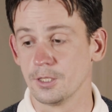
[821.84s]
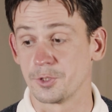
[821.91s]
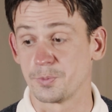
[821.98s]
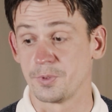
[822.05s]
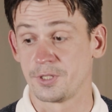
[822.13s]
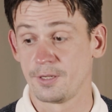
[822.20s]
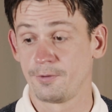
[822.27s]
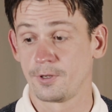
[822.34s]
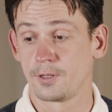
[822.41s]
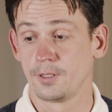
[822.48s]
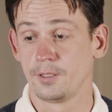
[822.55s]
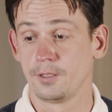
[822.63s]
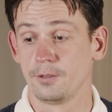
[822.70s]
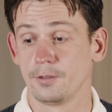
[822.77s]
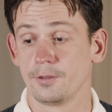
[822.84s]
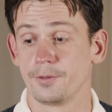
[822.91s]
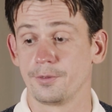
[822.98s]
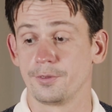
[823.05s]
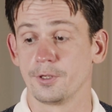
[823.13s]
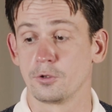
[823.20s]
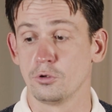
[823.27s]
Specifically,
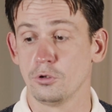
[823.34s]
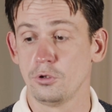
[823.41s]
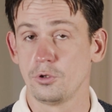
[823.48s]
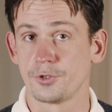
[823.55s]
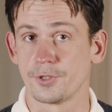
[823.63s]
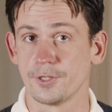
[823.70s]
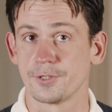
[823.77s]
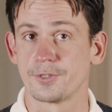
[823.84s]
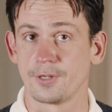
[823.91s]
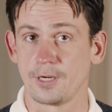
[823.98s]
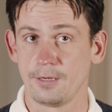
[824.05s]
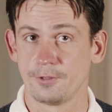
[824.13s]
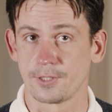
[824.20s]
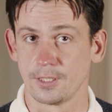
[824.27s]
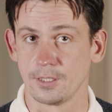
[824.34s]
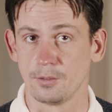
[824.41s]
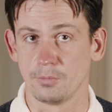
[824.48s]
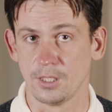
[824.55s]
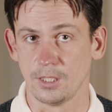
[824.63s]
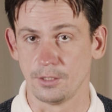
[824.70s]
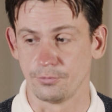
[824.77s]
the goals as Travis had
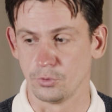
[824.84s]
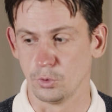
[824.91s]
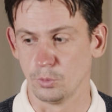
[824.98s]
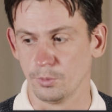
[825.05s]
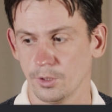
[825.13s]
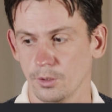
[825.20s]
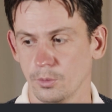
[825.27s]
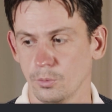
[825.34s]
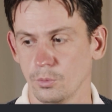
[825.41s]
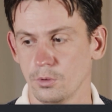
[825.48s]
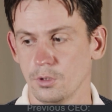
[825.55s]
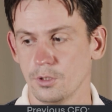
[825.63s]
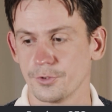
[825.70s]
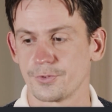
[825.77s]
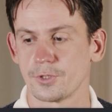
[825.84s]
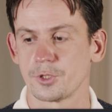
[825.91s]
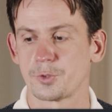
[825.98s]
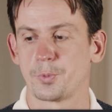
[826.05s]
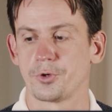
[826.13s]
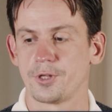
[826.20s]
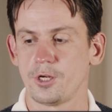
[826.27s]
in mind for Uber was
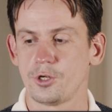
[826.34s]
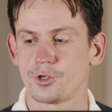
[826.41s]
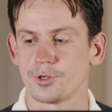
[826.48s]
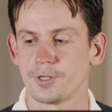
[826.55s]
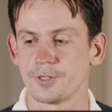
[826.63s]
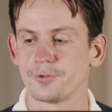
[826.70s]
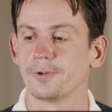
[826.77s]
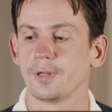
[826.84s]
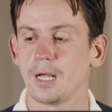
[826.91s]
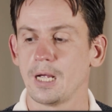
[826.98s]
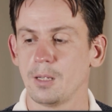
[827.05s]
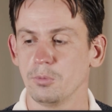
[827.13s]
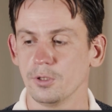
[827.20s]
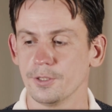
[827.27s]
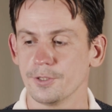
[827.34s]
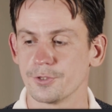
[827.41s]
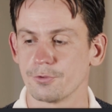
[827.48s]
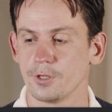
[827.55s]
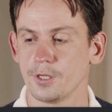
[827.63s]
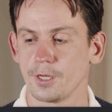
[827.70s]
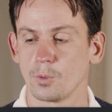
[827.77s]
transportation as reliable
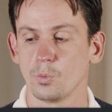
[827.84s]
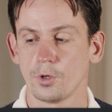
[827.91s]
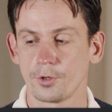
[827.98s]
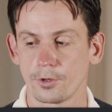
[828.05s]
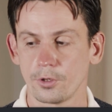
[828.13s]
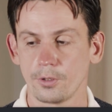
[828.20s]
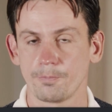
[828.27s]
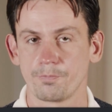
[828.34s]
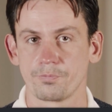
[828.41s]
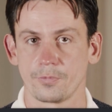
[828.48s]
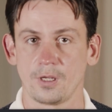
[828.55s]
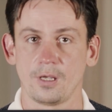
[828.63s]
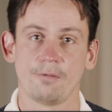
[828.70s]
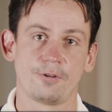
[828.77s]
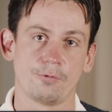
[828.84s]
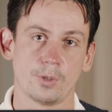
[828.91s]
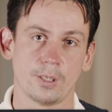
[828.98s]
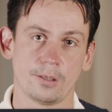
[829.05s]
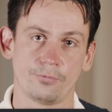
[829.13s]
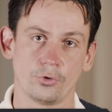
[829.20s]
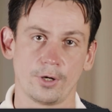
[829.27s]
as running water
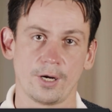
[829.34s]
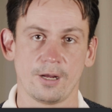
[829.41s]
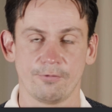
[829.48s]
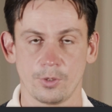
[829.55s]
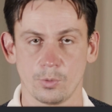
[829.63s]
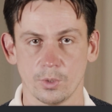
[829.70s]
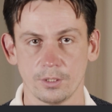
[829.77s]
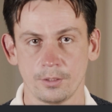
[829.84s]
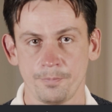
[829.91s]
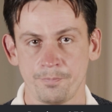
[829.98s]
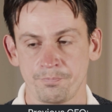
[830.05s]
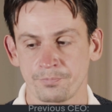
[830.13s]
everywhere for everyone.